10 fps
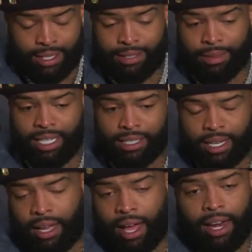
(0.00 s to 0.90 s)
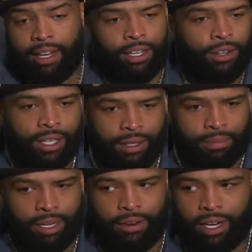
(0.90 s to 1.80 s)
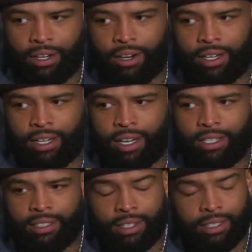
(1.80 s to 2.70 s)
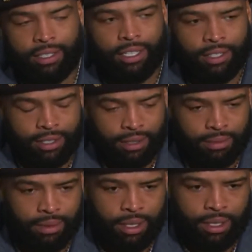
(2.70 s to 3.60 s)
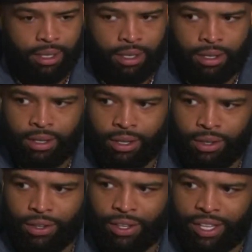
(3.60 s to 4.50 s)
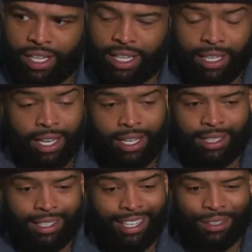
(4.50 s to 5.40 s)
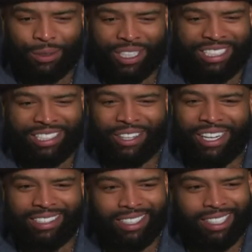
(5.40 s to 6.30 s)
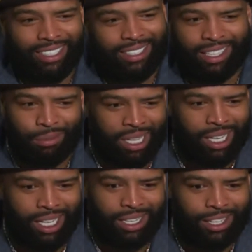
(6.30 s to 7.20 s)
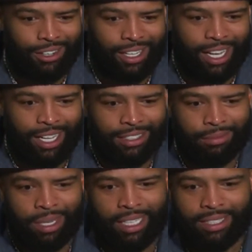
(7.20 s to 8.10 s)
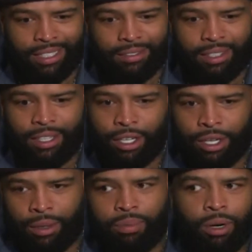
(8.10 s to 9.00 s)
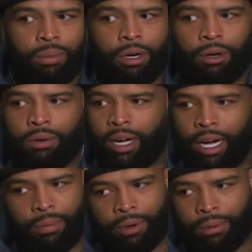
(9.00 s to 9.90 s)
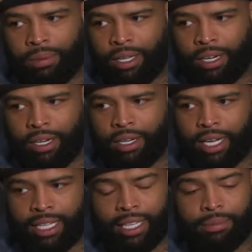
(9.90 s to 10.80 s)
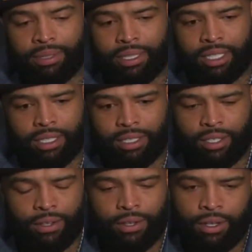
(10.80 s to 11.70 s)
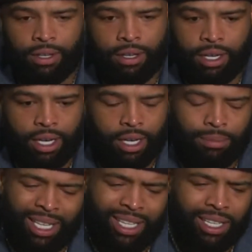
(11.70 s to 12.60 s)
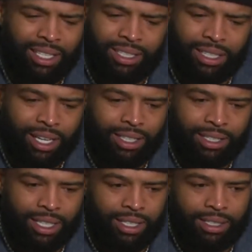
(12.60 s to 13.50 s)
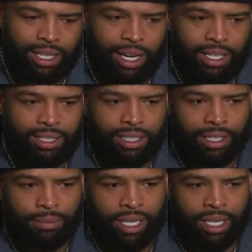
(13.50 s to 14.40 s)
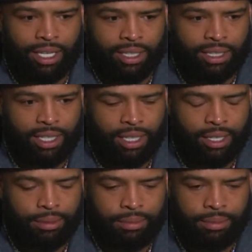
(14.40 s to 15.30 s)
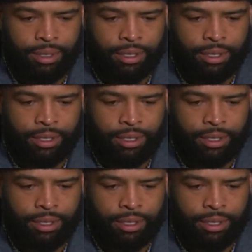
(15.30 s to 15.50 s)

That's amazing. I didn't know he didn't play right guard in college, so I just learned something. Yeah, which is crazy because, I mean, he literally has the makings of a Pro Bowl, pro player at that position. So, but he's, like I said, he's a godsend, man. He's a,